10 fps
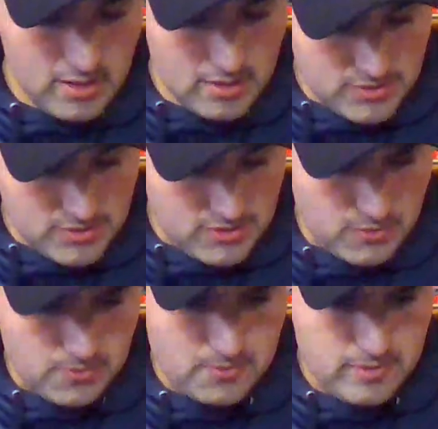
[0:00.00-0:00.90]

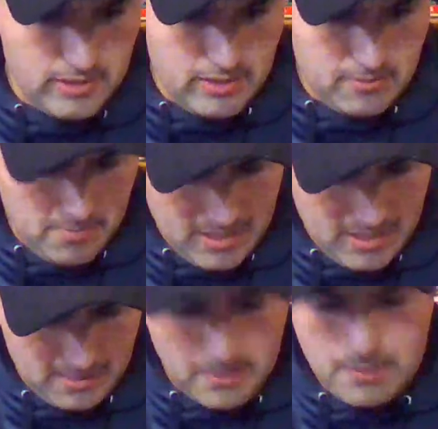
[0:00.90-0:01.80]
Soon,
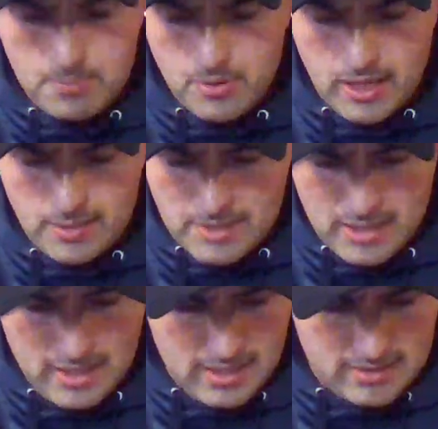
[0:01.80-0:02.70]
many people came to
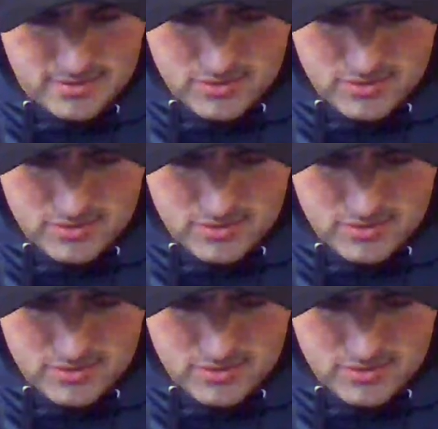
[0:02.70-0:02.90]
Hans in